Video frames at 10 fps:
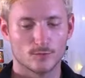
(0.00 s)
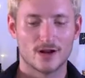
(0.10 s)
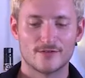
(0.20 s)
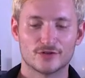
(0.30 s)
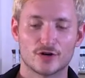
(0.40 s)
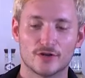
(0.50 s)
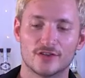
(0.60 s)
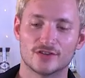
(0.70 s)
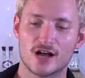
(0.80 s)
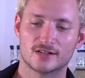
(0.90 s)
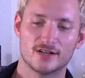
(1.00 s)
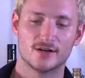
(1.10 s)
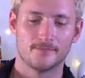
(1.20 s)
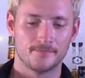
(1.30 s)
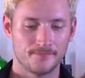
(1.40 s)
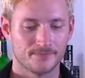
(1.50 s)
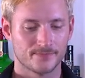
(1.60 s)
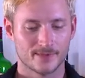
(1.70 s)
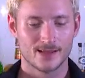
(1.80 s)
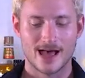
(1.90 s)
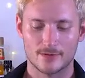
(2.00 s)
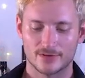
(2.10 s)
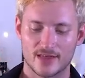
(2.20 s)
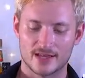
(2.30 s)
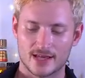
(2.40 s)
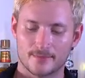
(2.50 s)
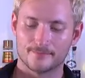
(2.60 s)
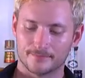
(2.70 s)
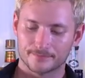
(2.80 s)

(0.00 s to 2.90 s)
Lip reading: When I first heard this cocktail, I was thinking,